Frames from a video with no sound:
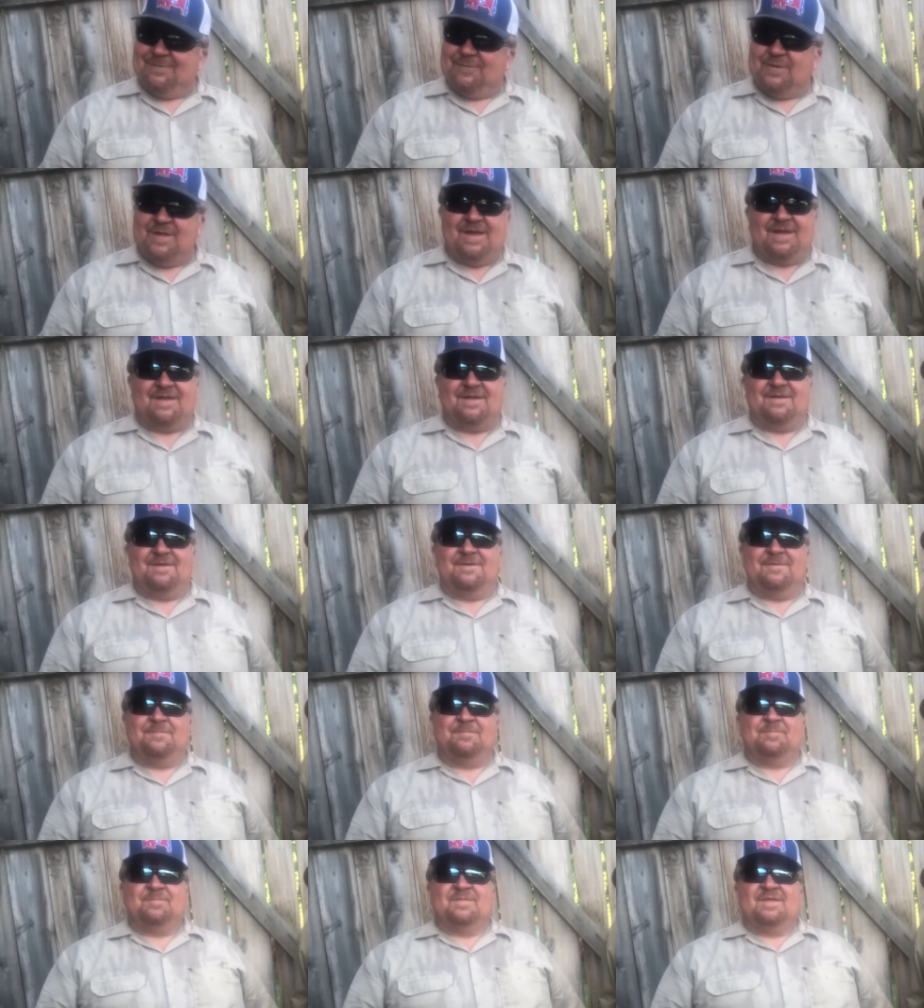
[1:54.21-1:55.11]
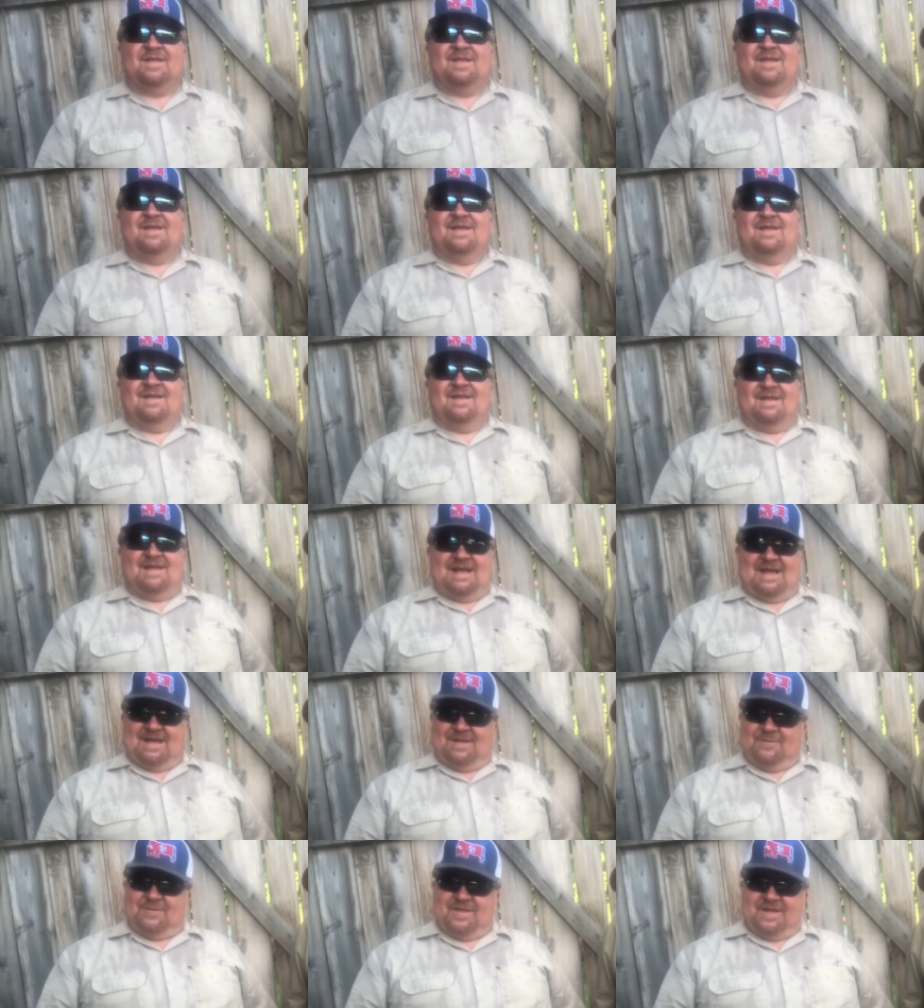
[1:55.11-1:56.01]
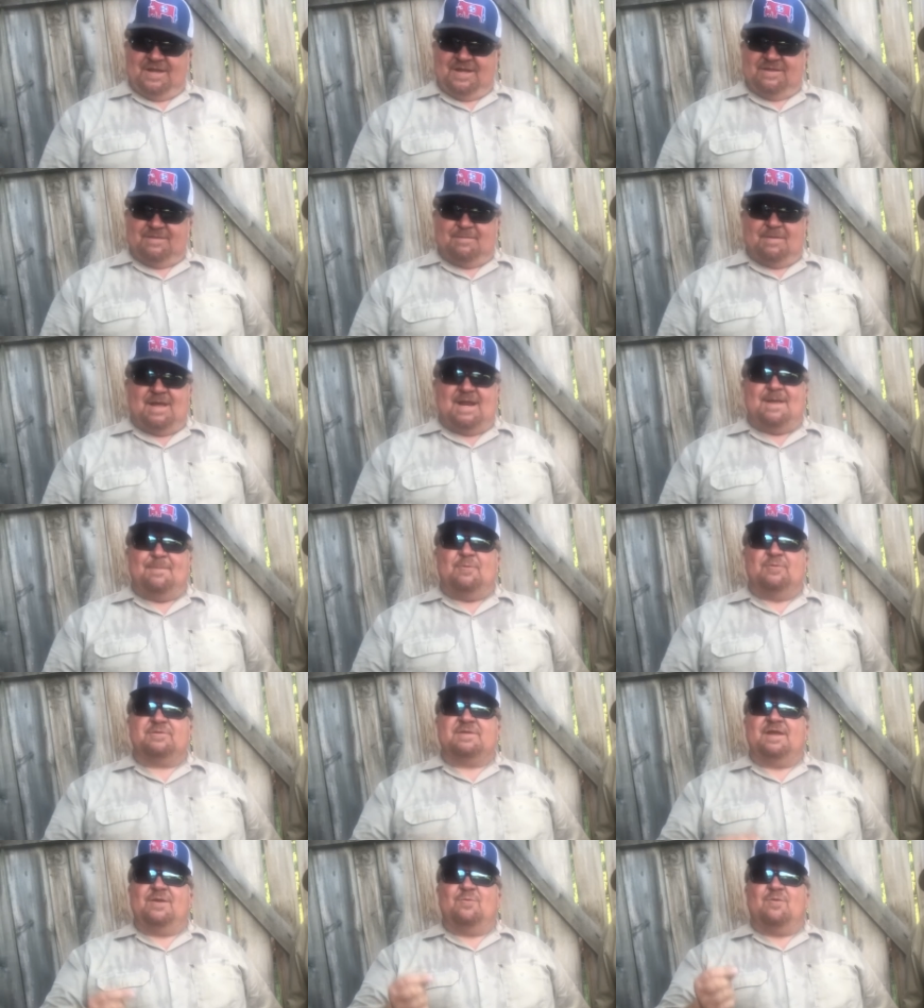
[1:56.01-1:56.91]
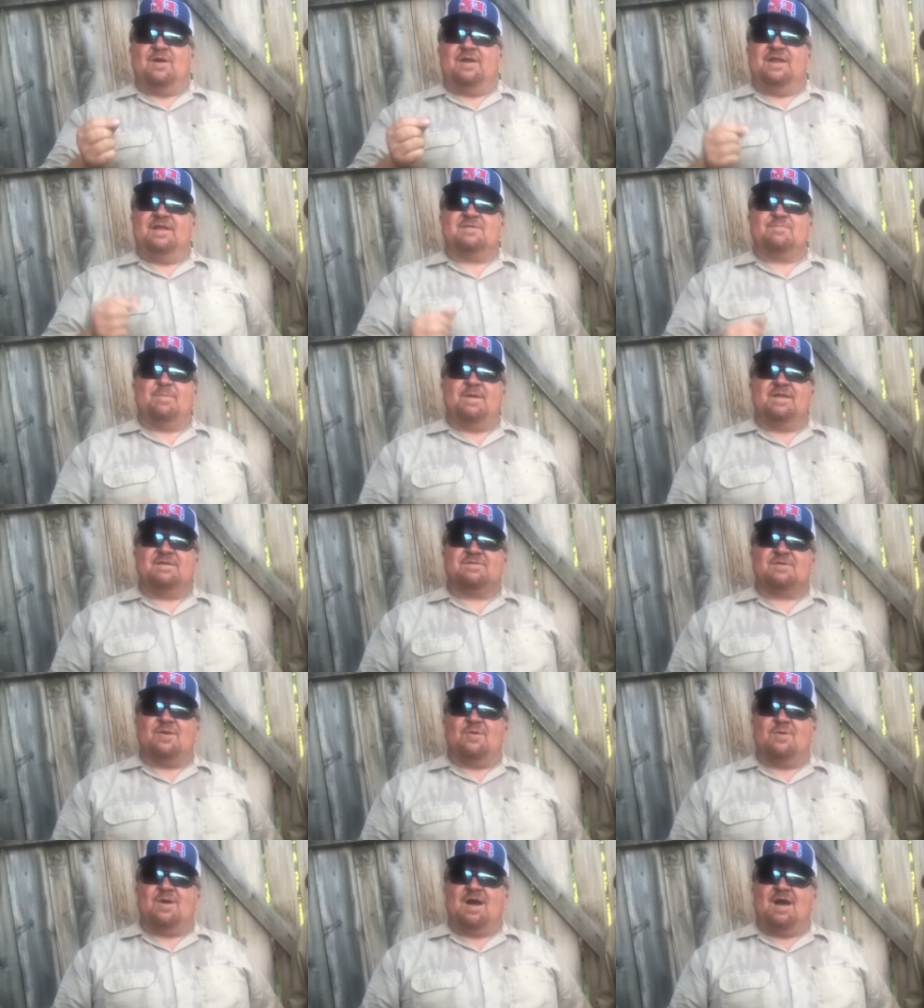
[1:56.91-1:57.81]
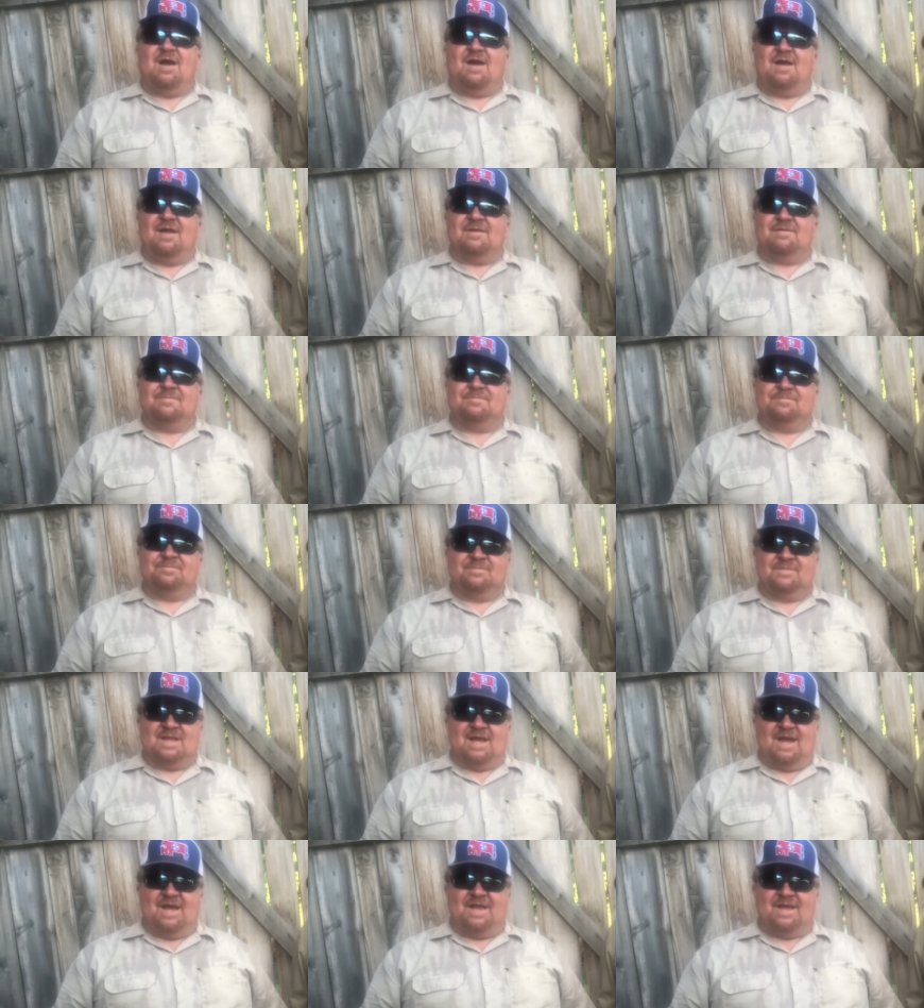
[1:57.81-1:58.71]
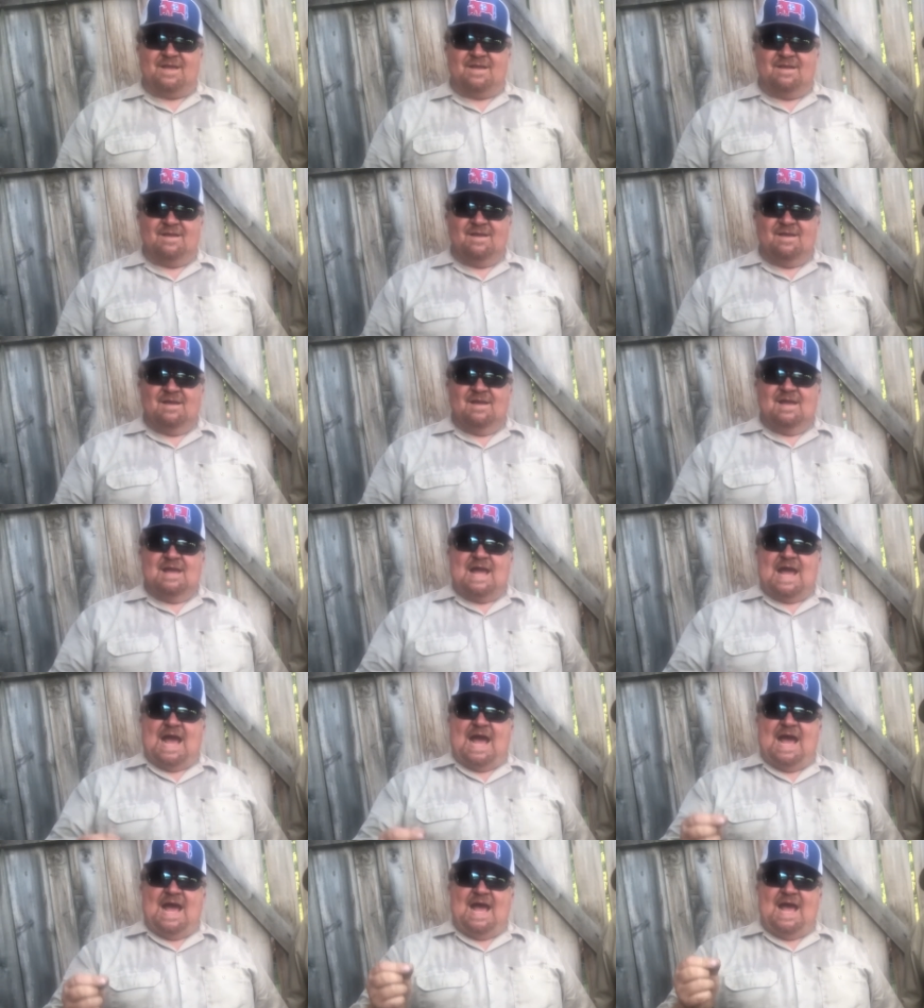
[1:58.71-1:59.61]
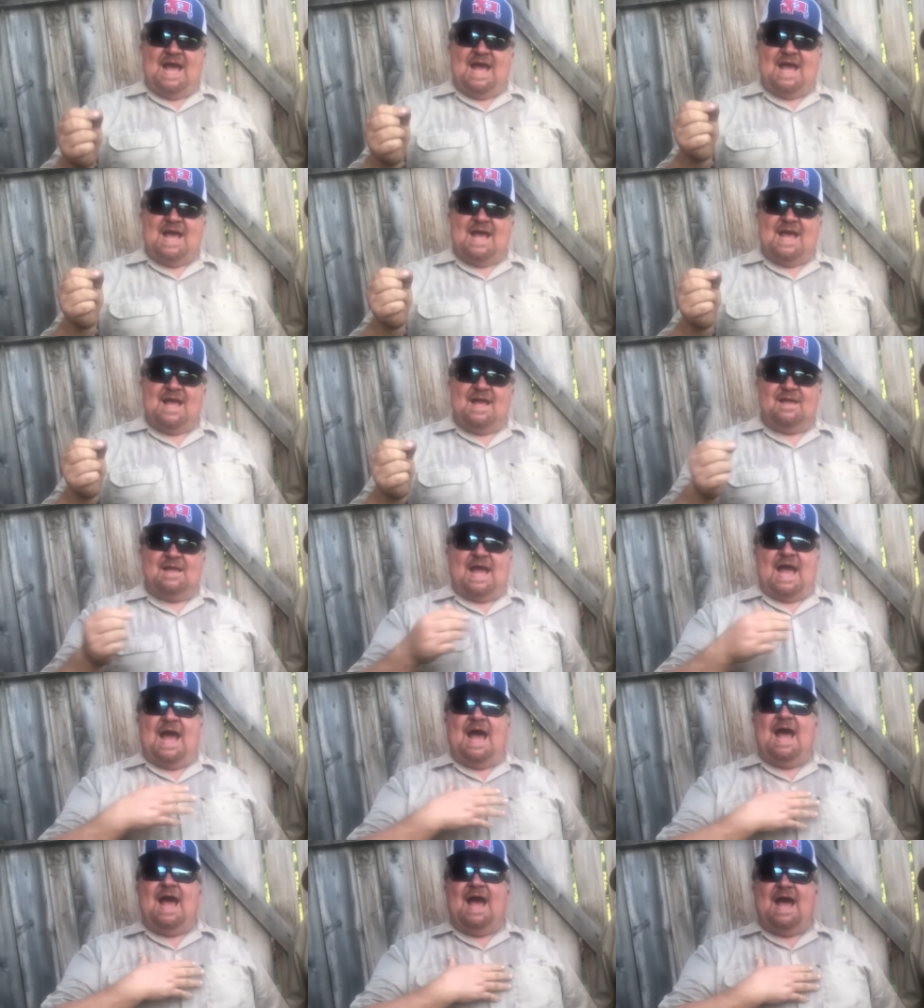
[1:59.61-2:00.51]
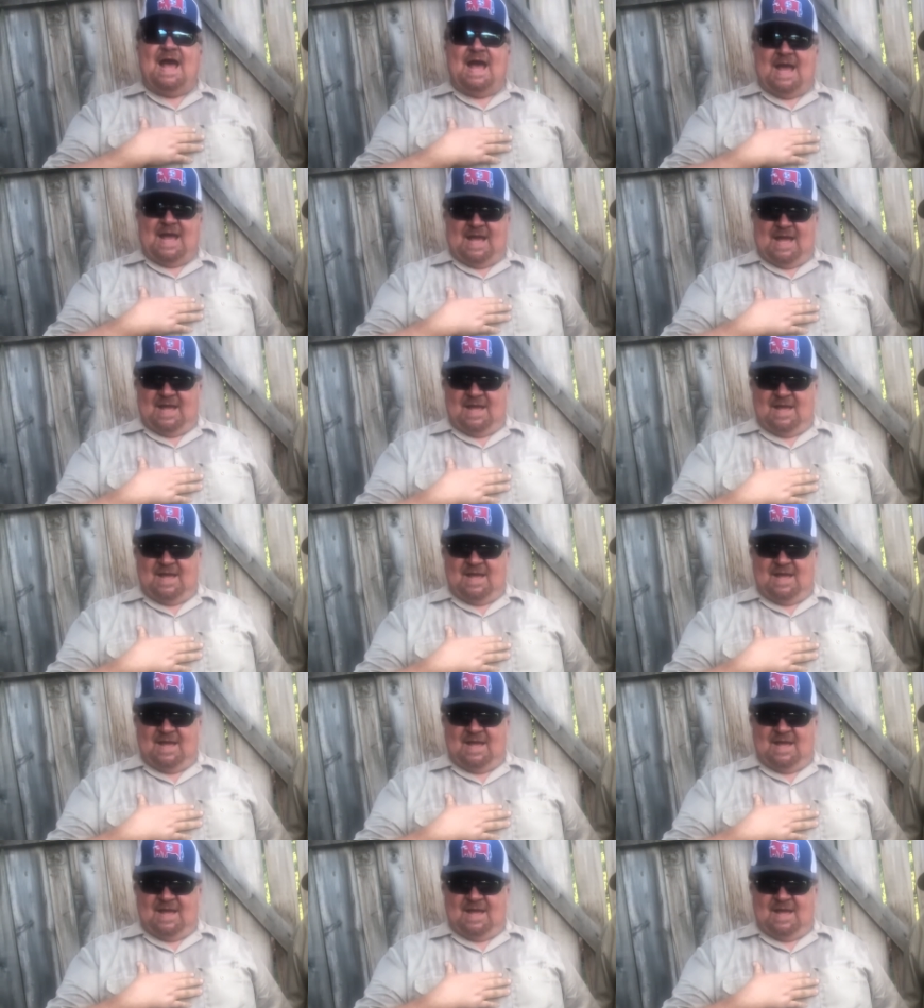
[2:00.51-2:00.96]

think, it's been so hot, I don't know. I think it, but I'm going to tell you what, it's been so hot. Hey, I, I